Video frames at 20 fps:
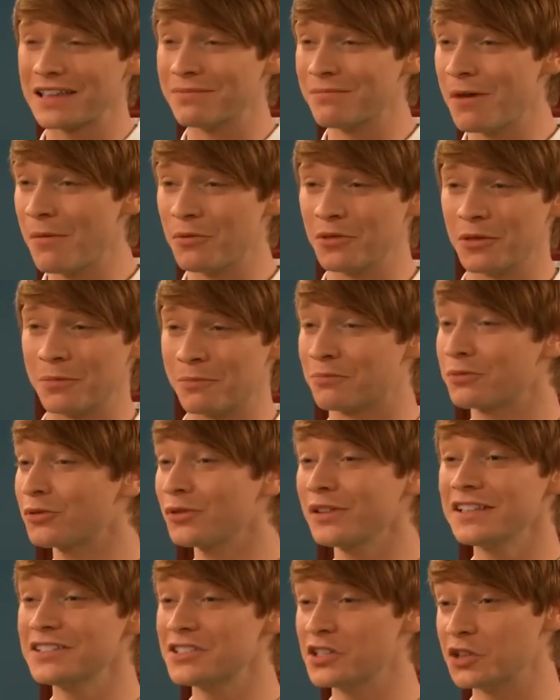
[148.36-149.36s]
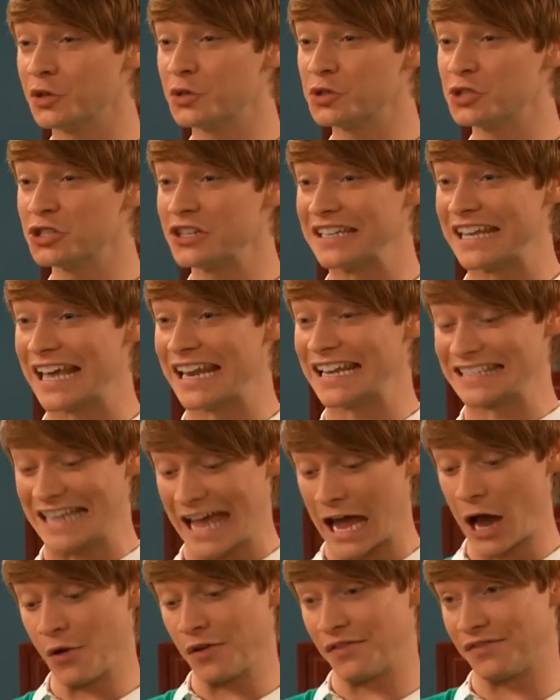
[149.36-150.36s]
come up with a brilliant solution to get us
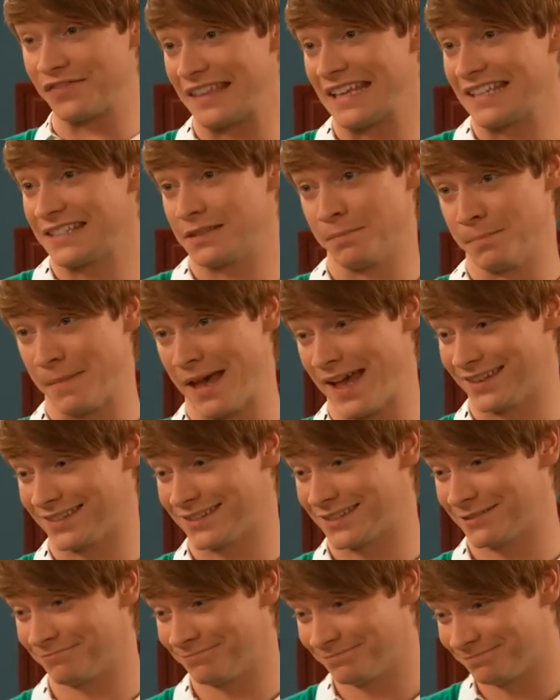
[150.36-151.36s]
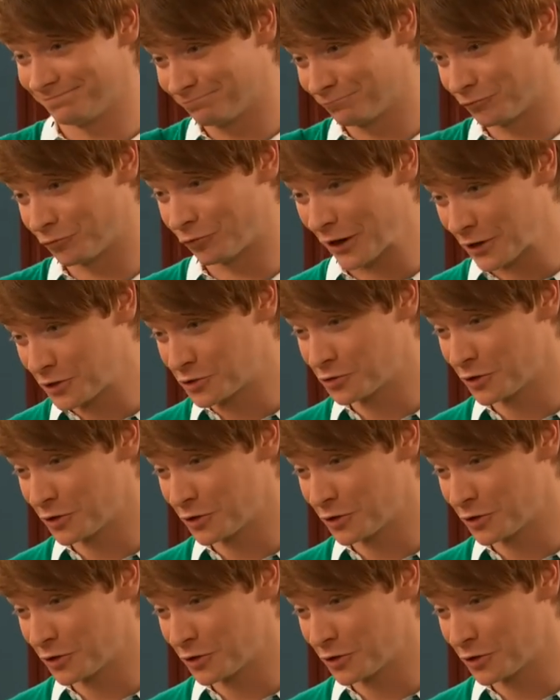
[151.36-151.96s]
out of this mess. Right,